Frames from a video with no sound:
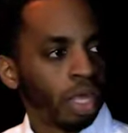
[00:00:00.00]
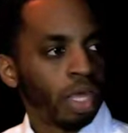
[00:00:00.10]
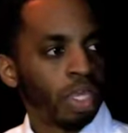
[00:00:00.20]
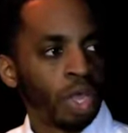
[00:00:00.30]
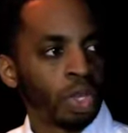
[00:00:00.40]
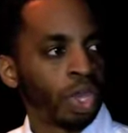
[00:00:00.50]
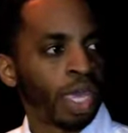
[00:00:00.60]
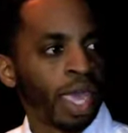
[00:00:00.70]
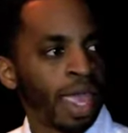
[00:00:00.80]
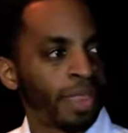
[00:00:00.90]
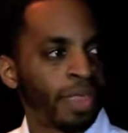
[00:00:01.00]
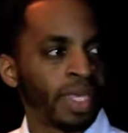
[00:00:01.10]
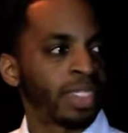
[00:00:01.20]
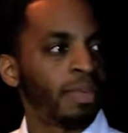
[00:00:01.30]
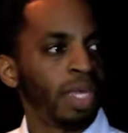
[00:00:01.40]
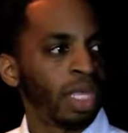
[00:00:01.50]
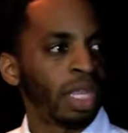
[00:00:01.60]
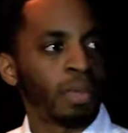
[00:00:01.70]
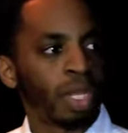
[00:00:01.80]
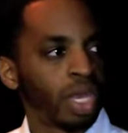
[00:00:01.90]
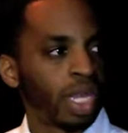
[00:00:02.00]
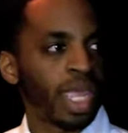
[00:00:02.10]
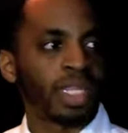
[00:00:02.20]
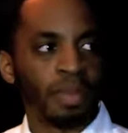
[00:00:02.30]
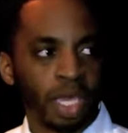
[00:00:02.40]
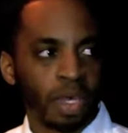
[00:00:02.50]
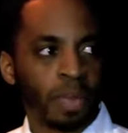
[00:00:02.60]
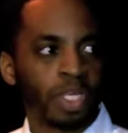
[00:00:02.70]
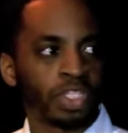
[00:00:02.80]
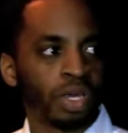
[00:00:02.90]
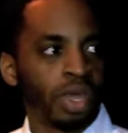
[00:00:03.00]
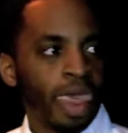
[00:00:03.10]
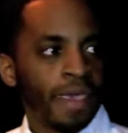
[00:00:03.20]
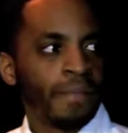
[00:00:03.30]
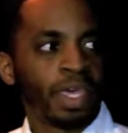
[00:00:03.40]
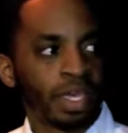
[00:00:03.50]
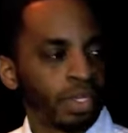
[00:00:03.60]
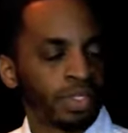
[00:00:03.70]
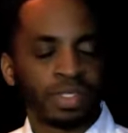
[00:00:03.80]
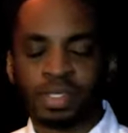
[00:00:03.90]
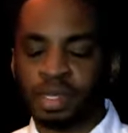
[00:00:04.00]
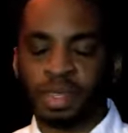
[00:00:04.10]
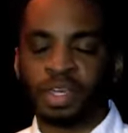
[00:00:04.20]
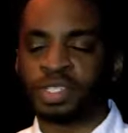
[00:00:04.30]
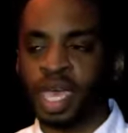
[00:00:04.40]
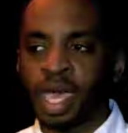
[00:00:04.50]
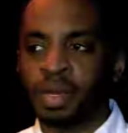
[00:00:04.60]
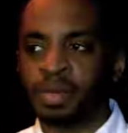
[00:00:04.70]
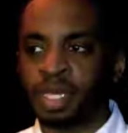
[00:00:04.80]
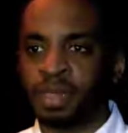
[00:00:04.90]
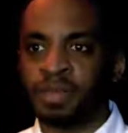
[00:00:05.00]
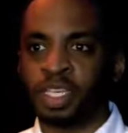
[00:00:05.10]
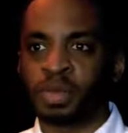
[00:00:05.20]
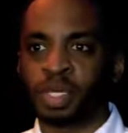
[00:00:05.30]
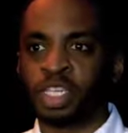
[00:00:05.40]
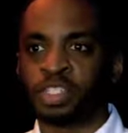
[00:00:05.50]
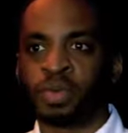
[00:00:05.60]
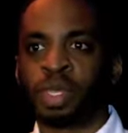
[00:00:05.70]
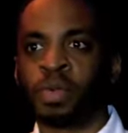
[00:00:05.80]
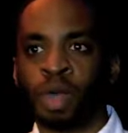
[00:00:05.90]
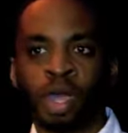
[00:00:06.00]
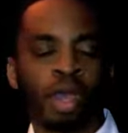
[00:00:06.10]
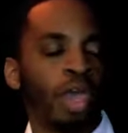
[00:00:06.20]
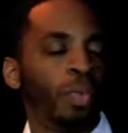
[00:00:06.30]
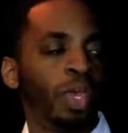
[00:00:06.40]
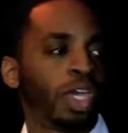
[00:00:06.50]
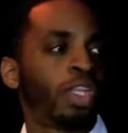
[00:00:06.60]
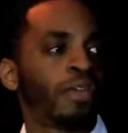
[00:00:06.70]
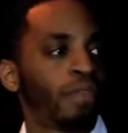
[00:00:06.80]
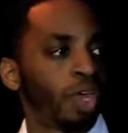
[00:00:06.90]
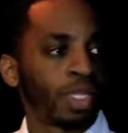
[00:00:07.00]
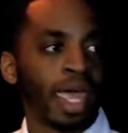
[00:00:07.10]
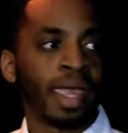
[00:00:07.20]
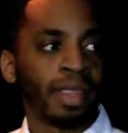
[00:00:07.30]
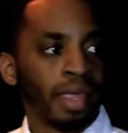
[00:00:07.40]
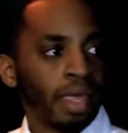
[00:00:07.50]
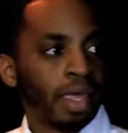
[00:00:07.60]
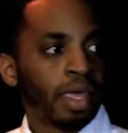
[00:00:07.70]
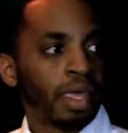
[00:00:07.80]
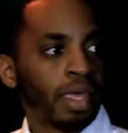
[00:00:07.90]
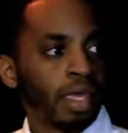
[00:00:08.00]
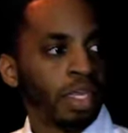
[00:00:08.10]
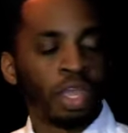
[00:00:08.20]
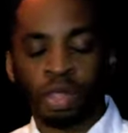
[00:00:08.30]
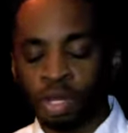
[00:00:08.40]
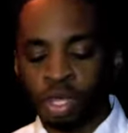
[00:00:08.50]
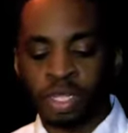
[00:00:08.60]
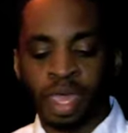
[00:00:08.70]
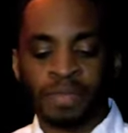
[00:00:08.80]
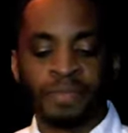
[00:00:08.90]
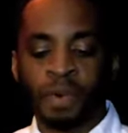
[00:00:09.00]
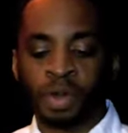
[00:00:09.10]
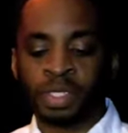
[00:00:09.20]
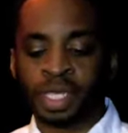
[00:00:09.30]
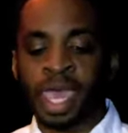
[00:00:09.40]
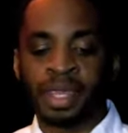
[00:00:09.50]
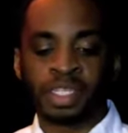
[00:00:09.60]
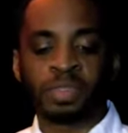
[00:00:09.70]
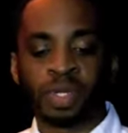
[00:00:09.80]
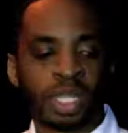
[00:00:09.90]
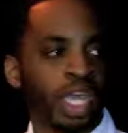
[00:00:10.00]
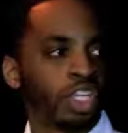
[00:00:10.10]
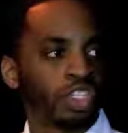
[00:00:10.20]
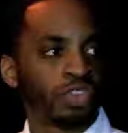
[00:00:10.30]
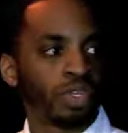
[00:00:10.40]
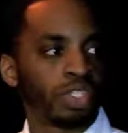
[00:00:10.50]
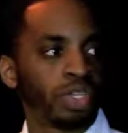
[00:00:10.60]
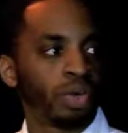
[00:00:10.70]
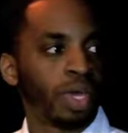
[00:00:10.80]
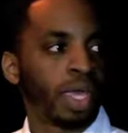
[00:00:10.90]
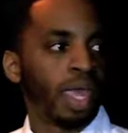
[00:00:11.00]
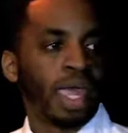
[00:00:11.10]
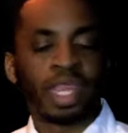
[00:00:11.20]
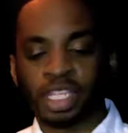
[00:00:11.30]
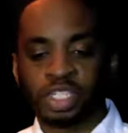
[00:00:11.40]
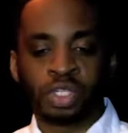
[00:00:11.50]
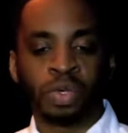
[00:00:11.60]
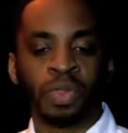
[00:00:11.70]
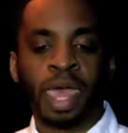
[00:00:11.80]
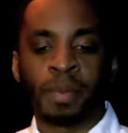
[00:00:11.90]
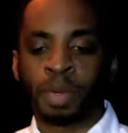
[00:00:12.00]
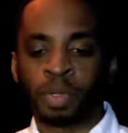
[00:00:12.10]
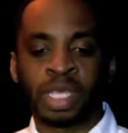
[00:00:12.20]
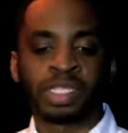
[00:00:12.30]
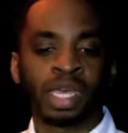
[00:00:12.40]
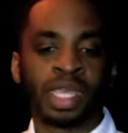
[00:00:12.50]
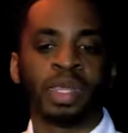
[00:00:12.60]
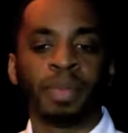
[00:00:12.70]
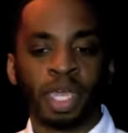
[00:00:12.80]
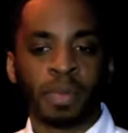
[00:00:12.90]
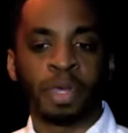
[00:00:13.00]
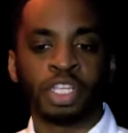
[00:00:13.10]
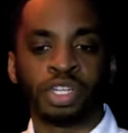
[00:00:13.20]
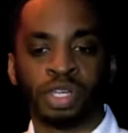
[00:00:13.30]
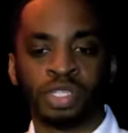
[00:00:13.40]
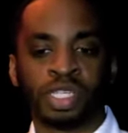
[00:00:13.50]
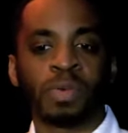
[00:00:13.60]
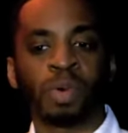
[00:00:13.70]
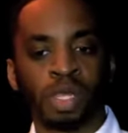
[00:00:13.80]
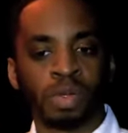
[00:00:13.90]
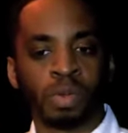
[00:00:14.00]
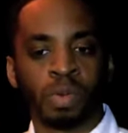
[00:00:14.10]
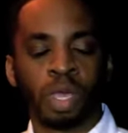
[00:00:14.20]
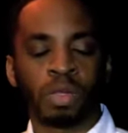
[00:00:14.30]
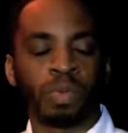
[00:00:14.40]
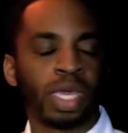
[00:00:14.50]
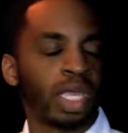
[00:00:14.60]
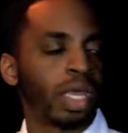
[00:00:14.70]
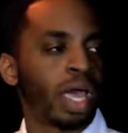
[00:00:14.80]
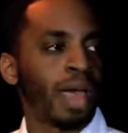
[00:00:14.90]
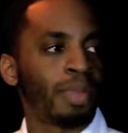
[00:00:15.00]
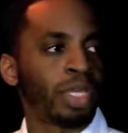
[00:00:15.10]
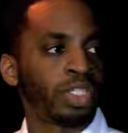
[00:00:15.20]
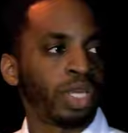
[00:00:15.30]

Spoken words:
looking at things immediately, but looking at the bigger picture, because there are times in Facebook history where we could have looked at forward and say, hey, this is what the industry is doing. Let's do that, but let's look at the bigger picture and see what we can accomplish.